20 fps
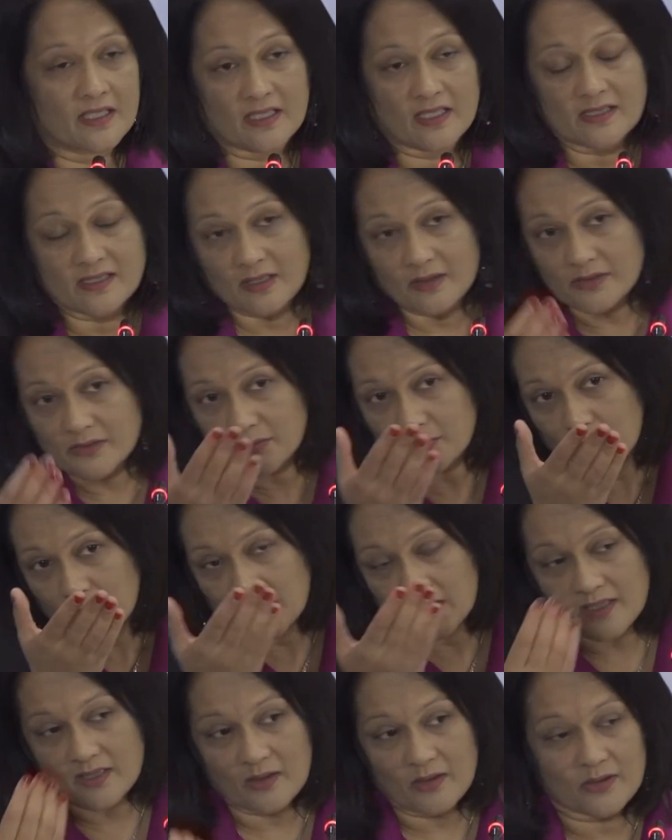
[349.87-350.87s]
And as I was
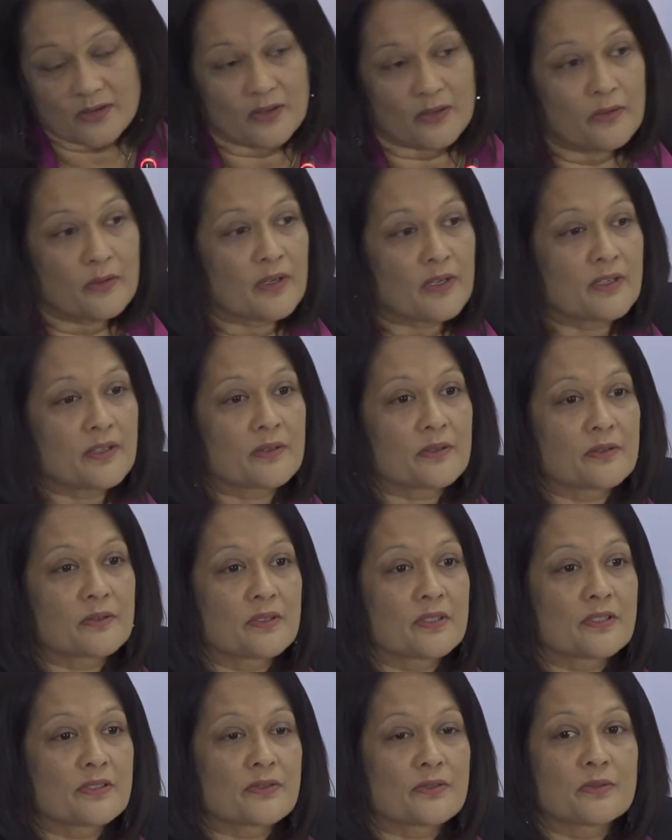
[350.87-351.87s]
walking along the corridor to
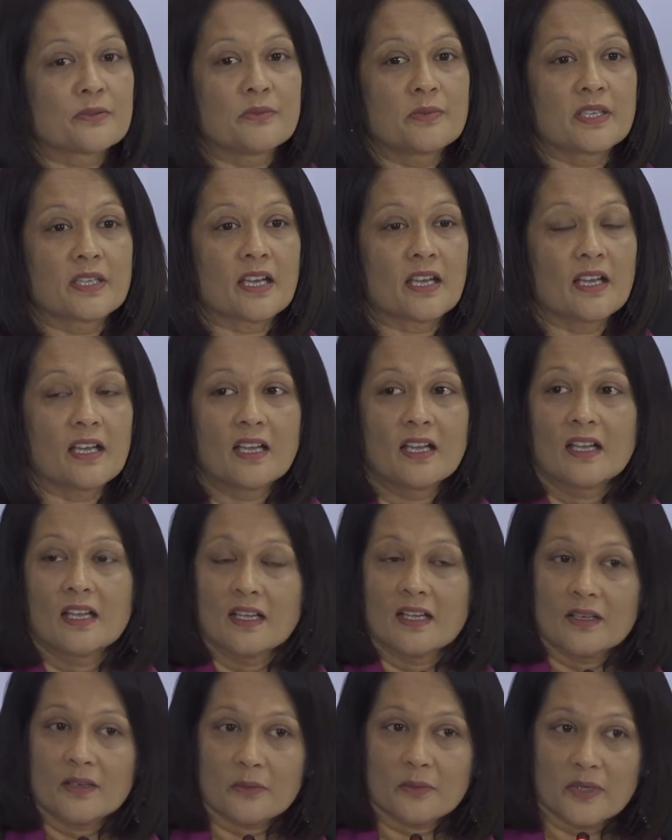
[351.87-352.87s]
this room here,
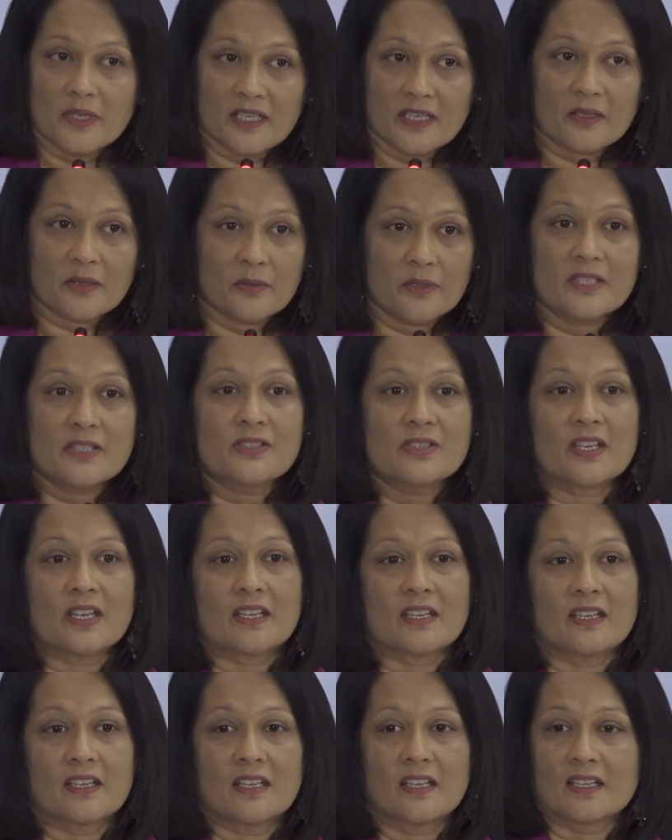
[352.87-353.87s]
we had a quick
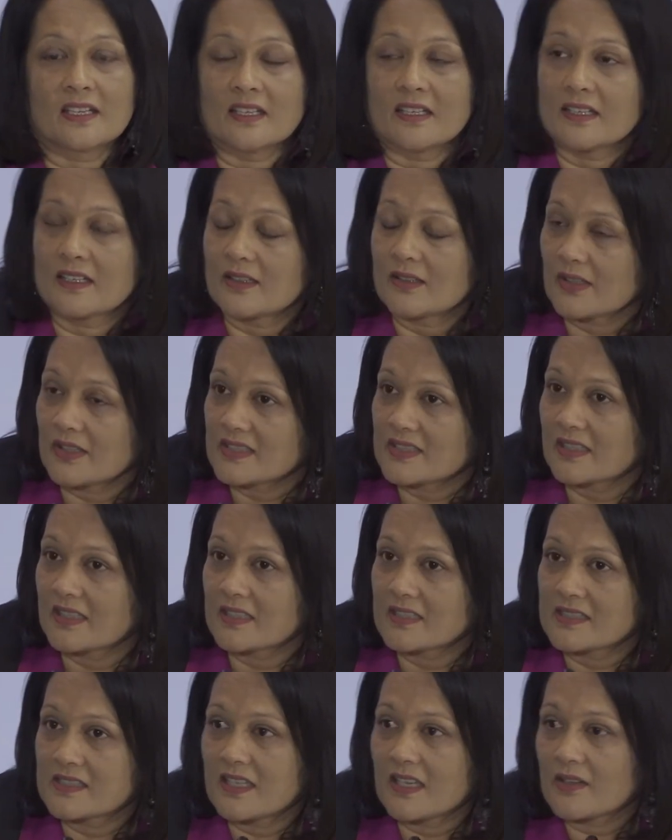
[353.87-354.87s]
chat, and
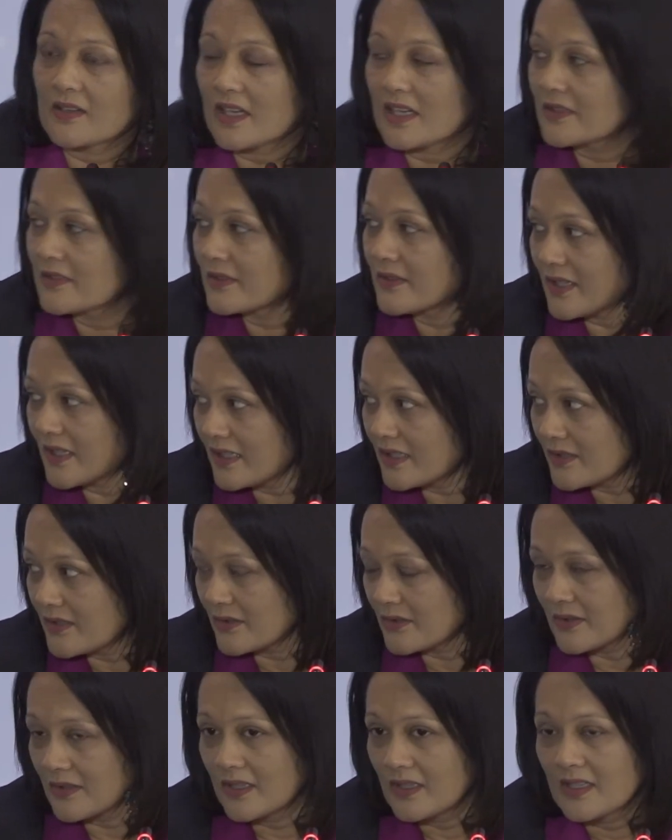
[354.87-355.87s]
Excellency, I'd like to thank
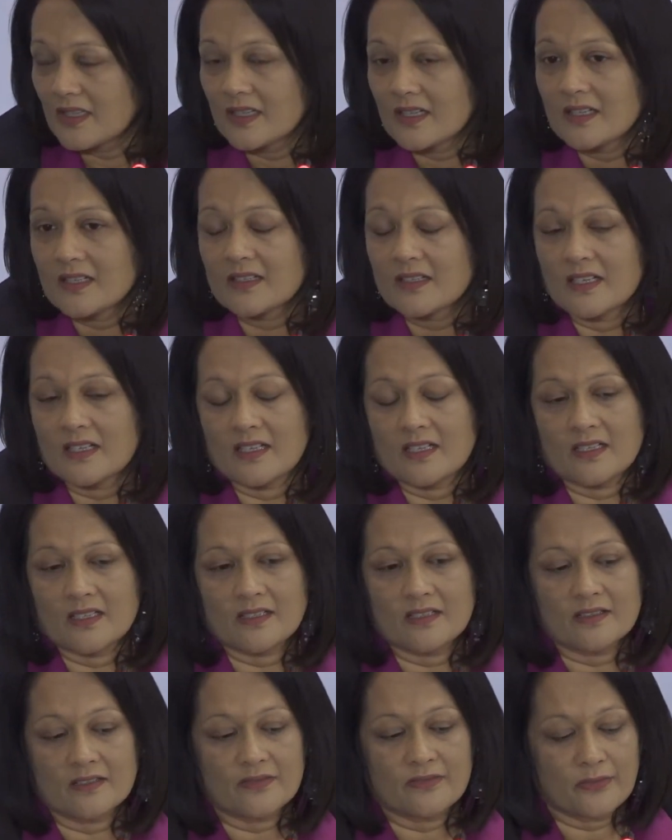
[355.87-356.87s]
you
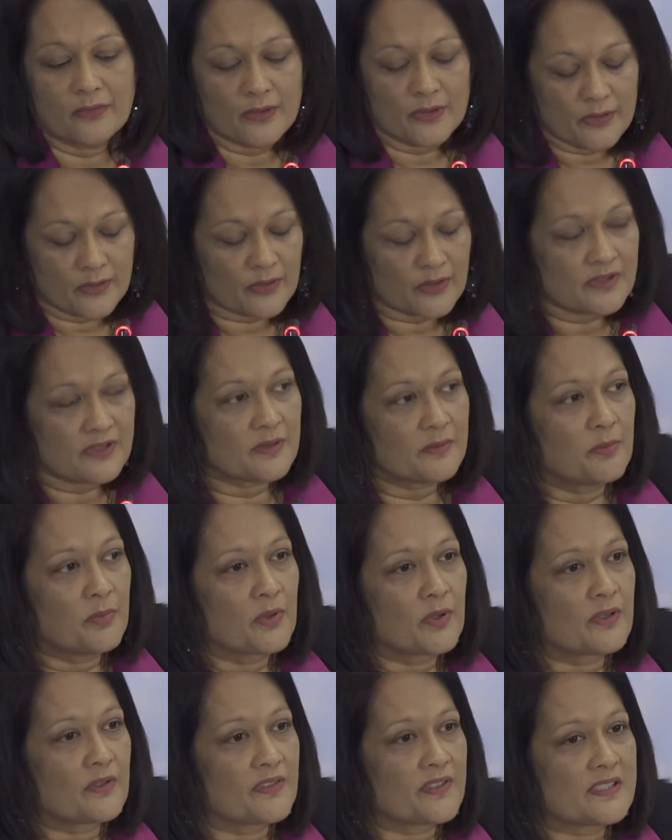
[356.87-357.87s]
uh, for your
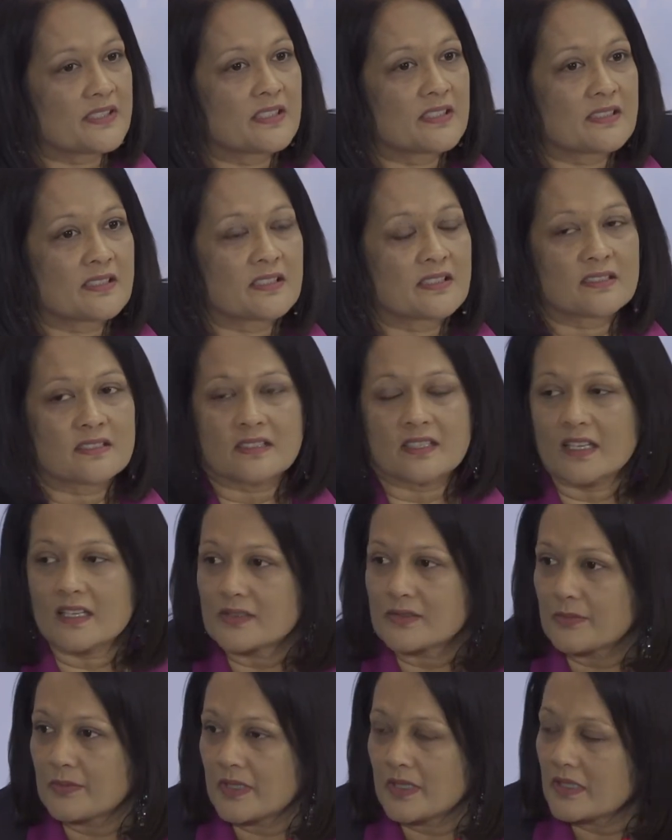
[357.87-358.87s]
support of assistance
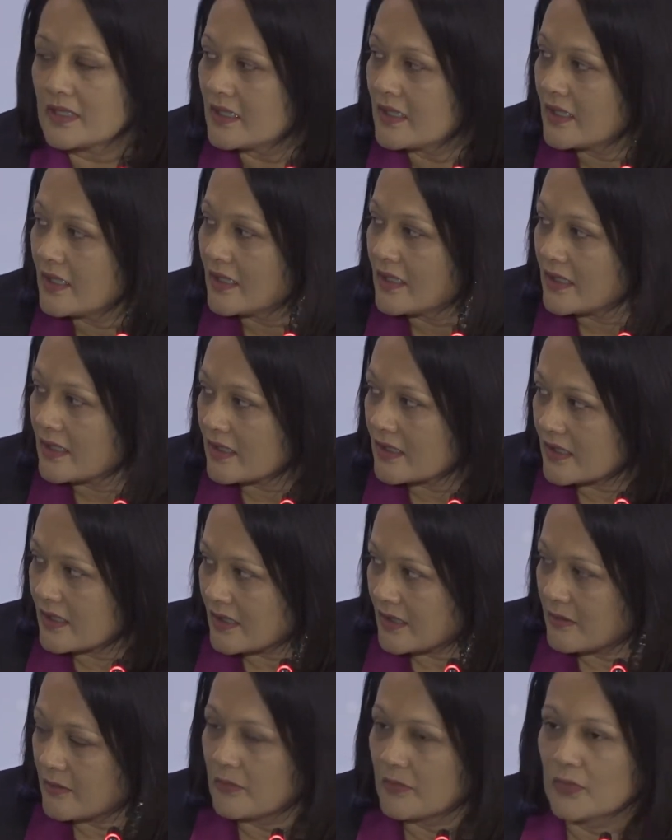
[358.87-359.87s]
as we
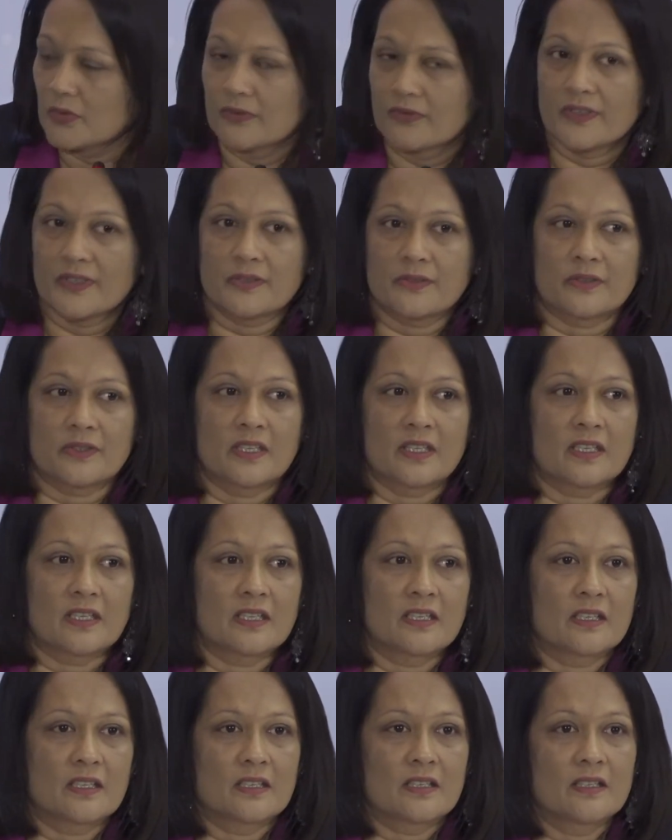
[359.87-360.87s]
move into
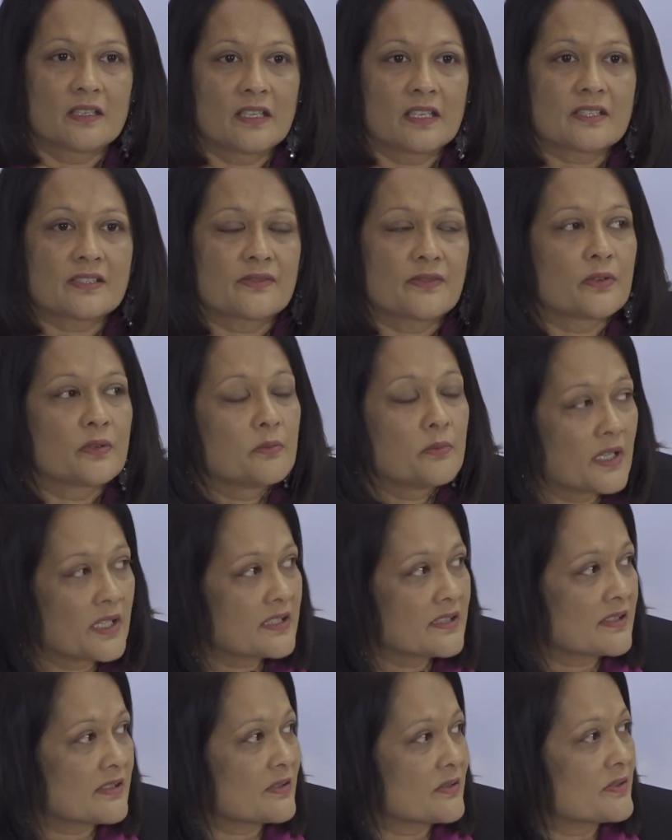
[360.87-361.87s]
the next few
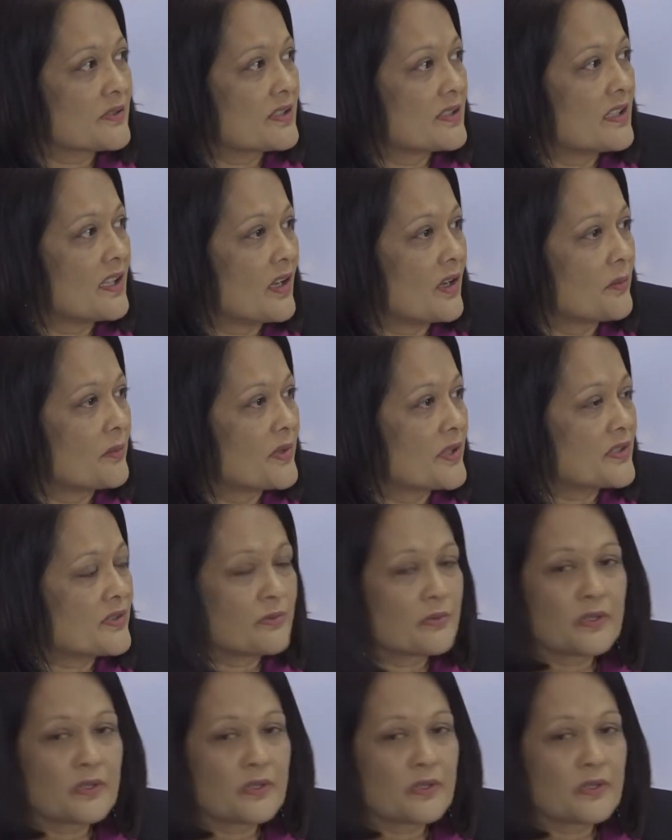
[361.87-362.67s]
months to see how best